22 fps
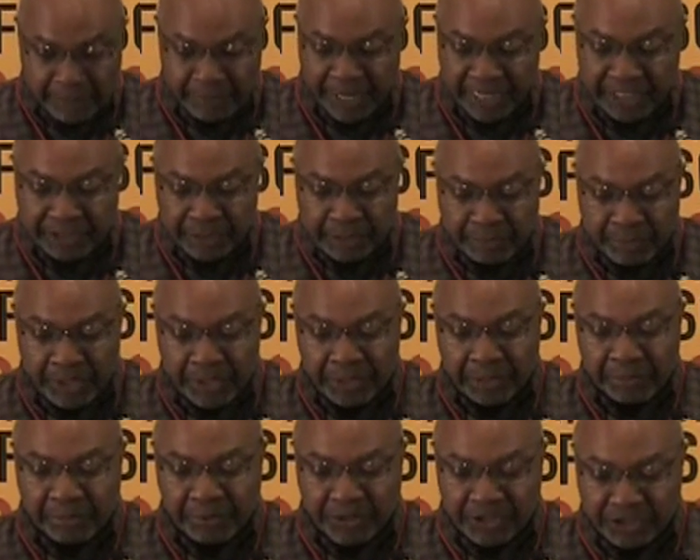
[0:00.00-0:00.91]
based
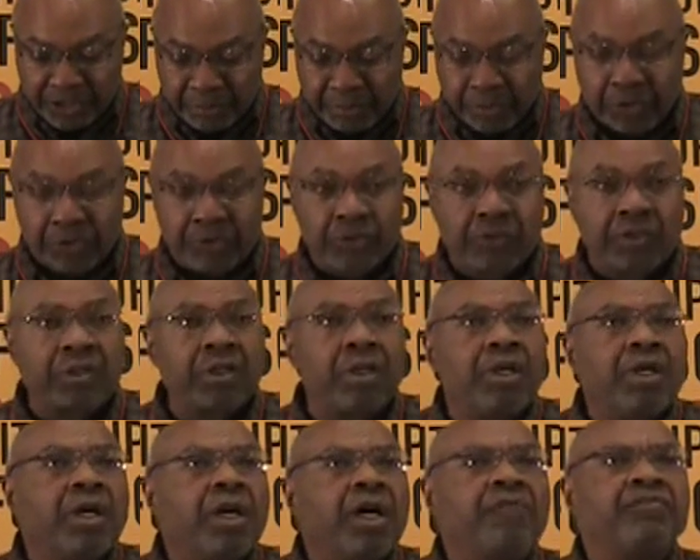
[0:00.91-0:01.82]
upon the principles
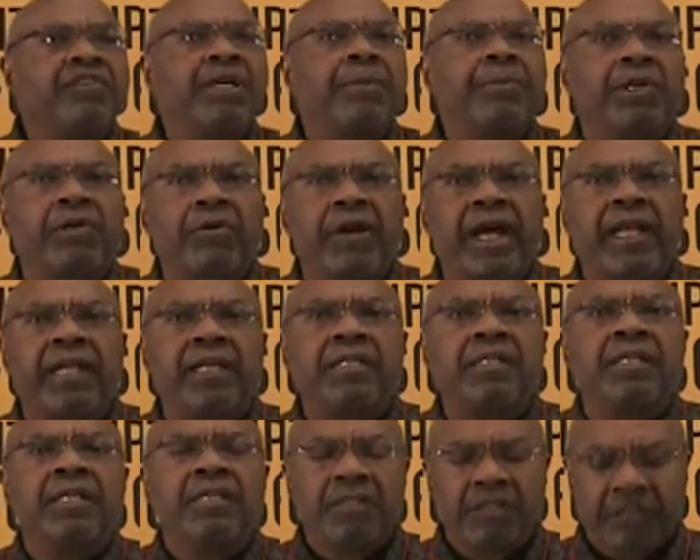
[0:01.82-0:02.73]
of democratic